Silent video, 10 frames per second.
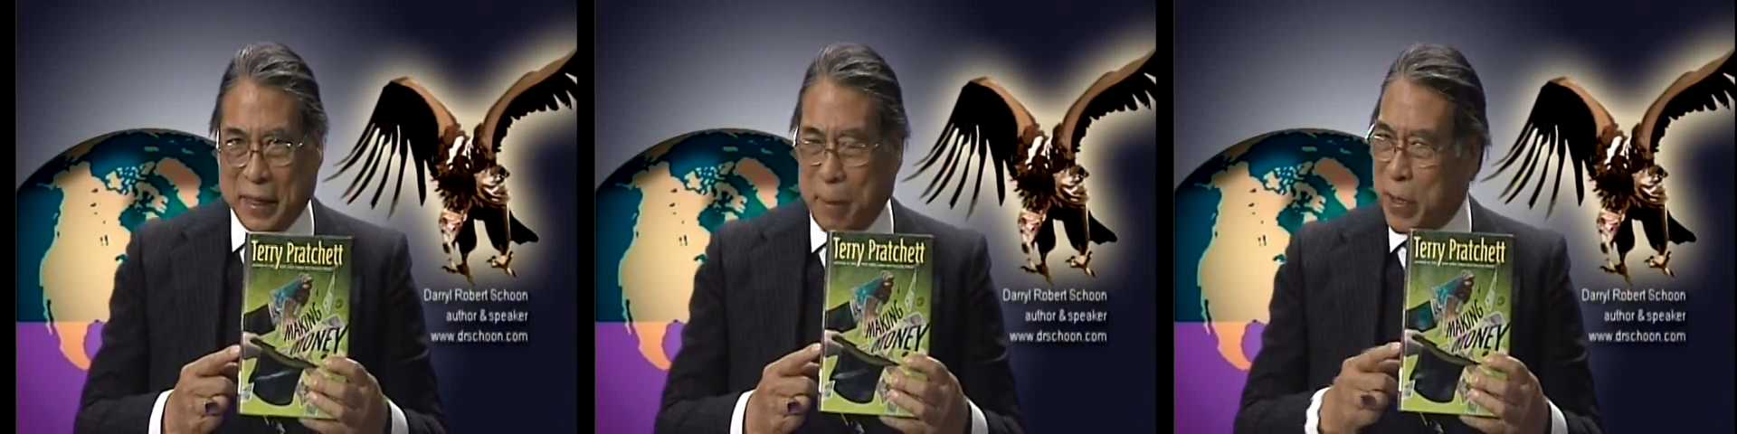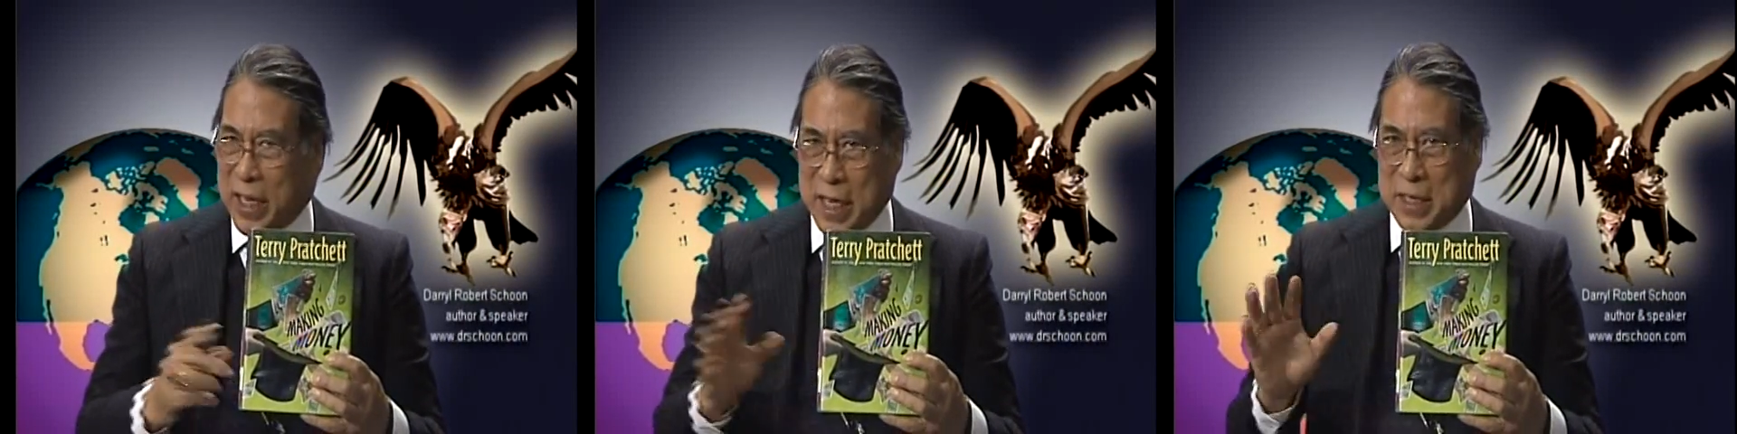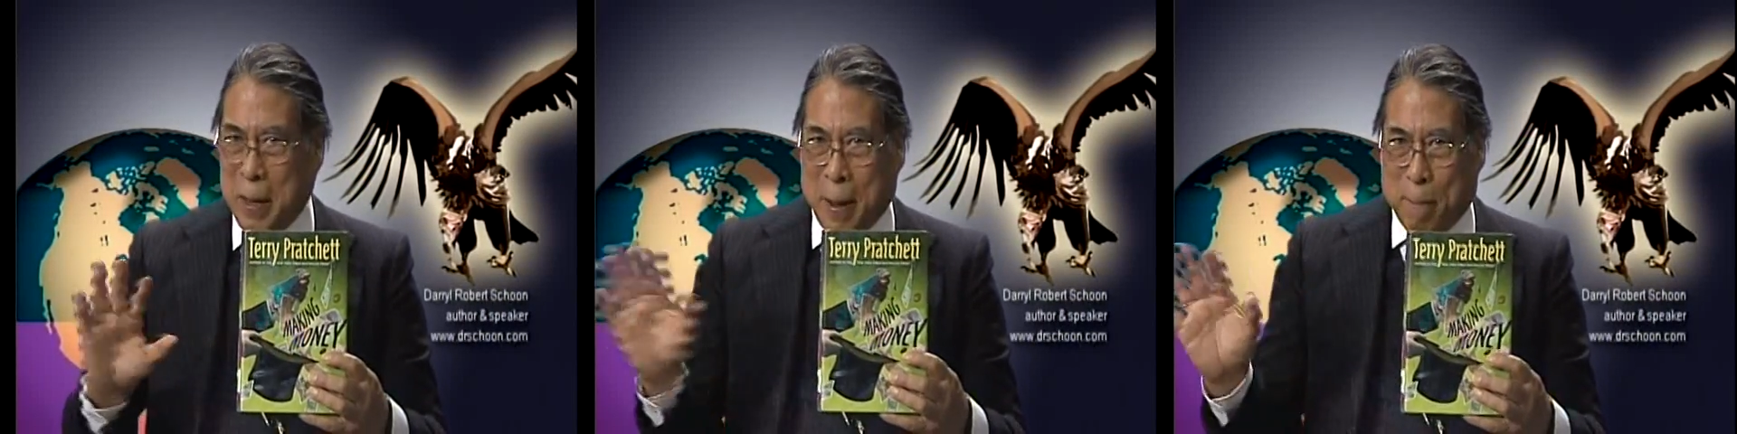
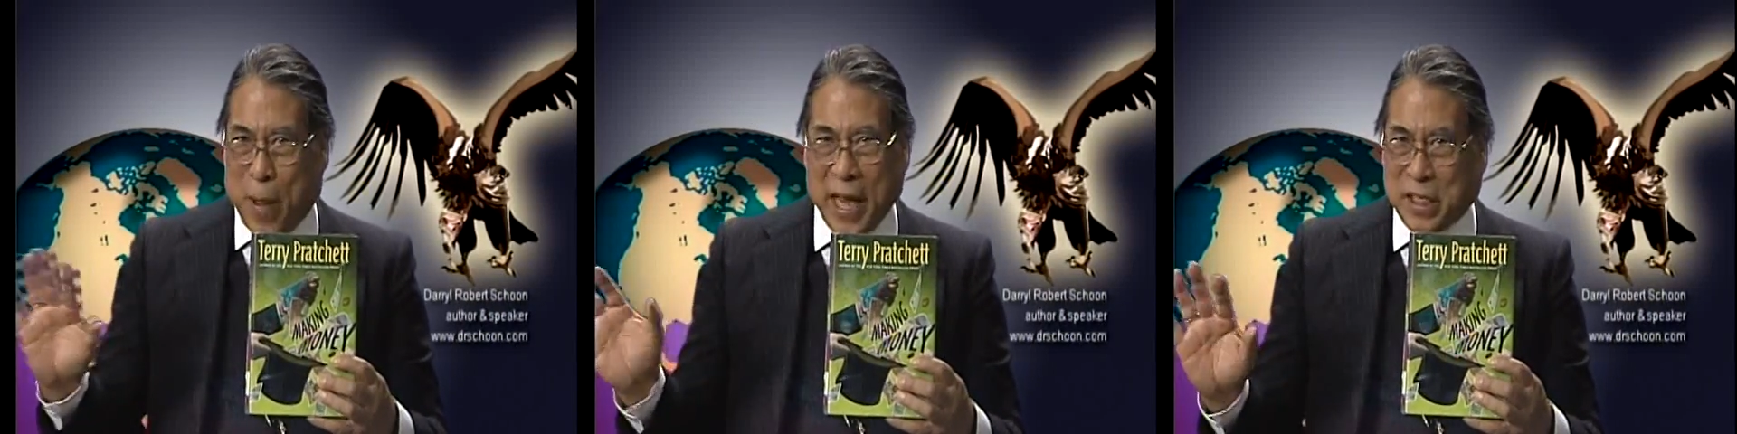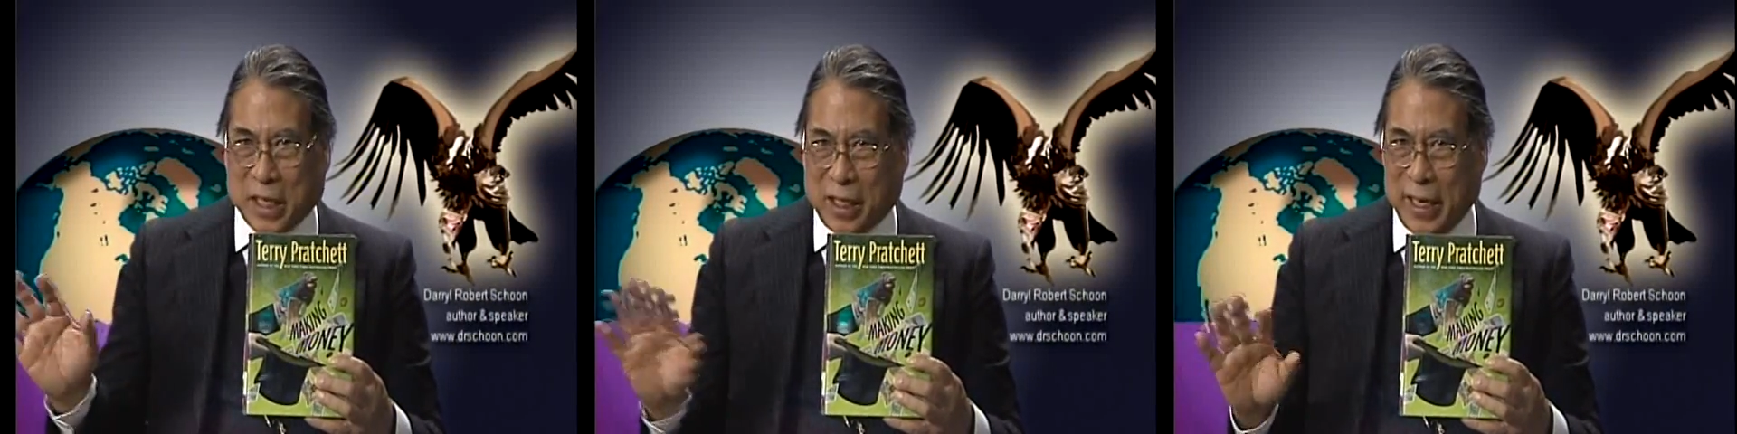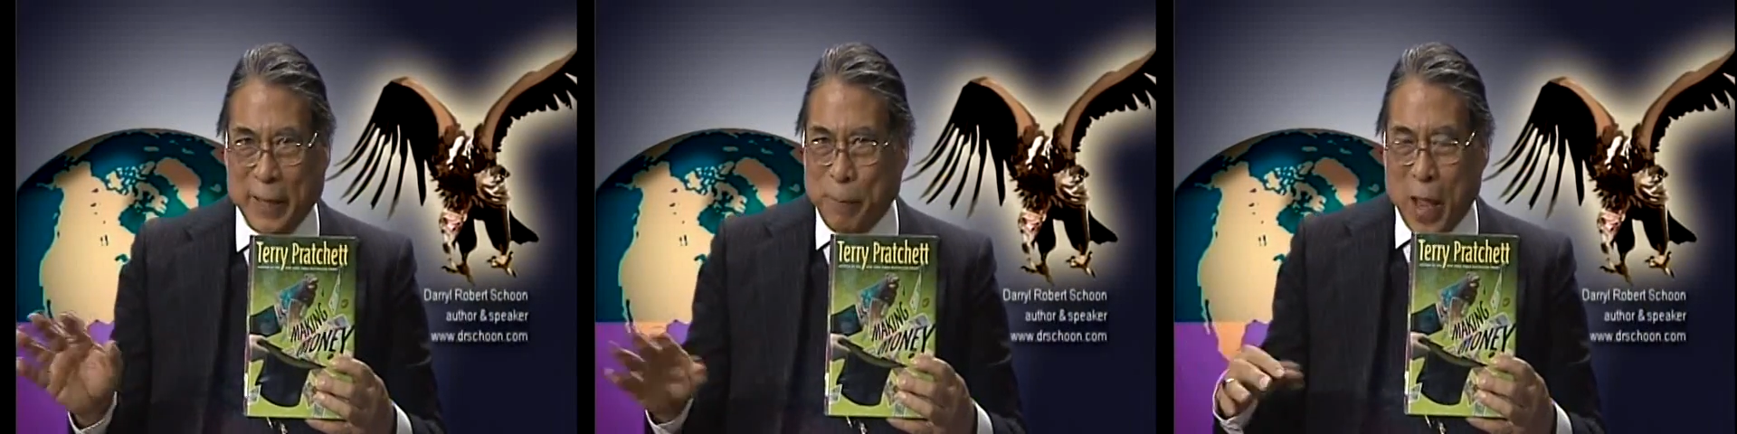because
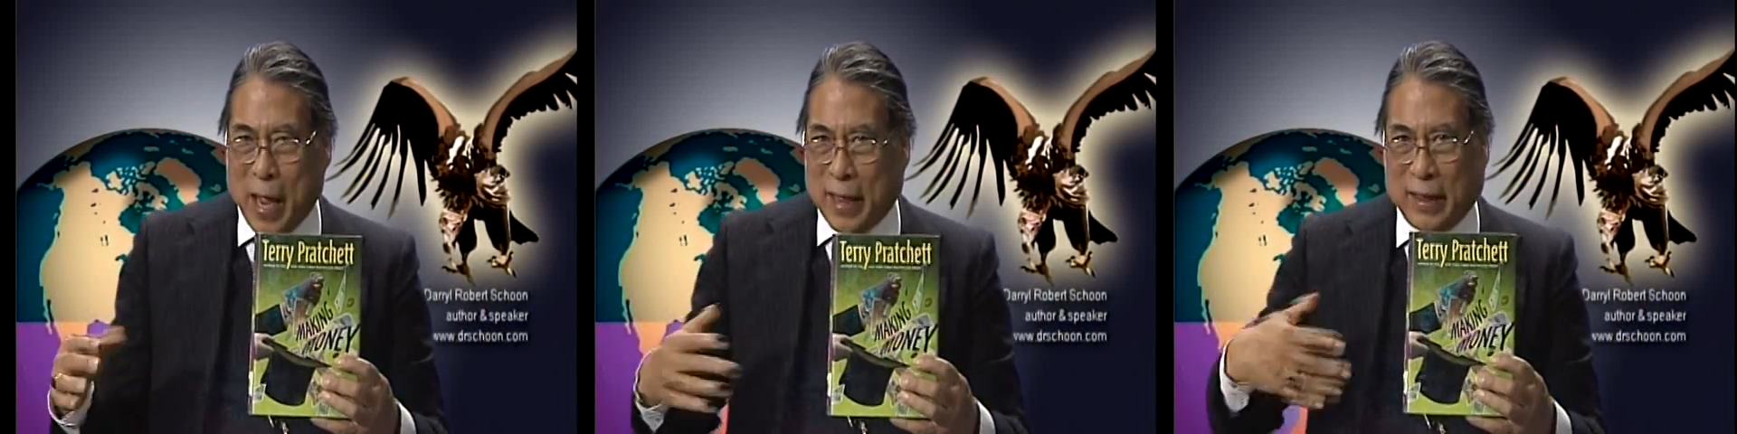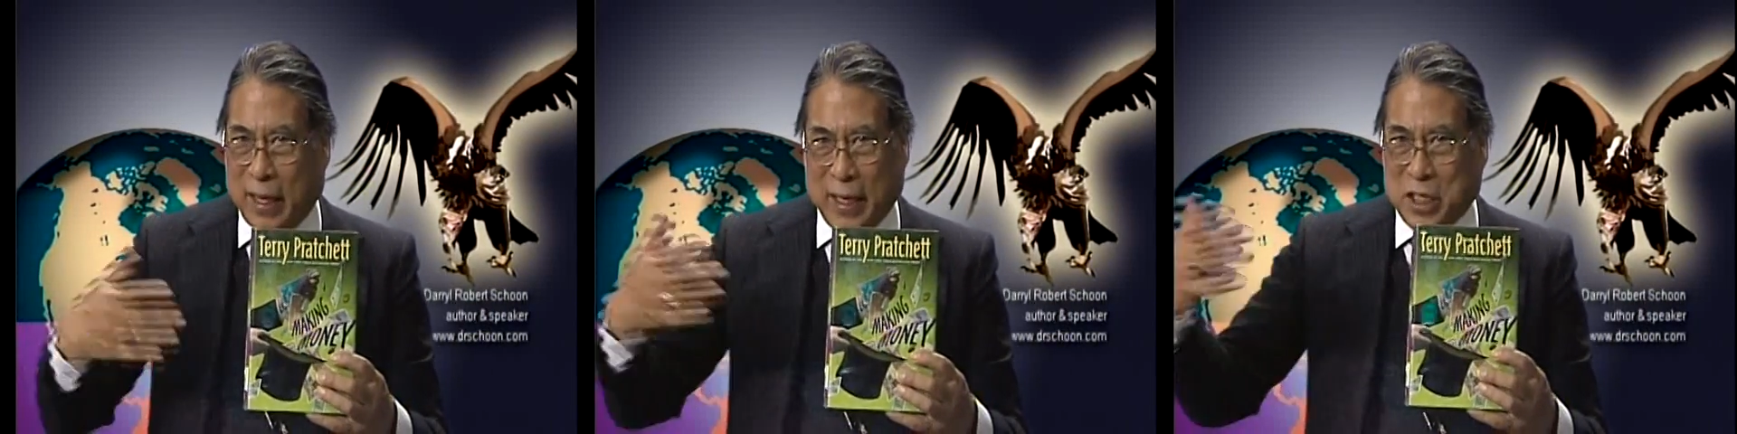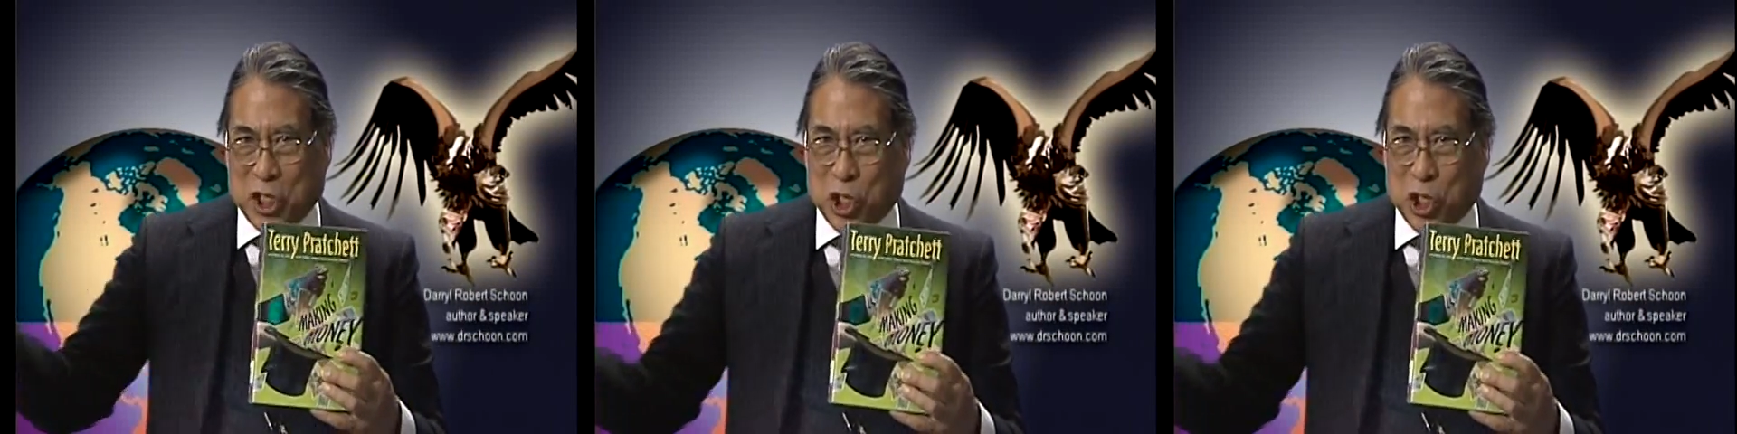basically it's a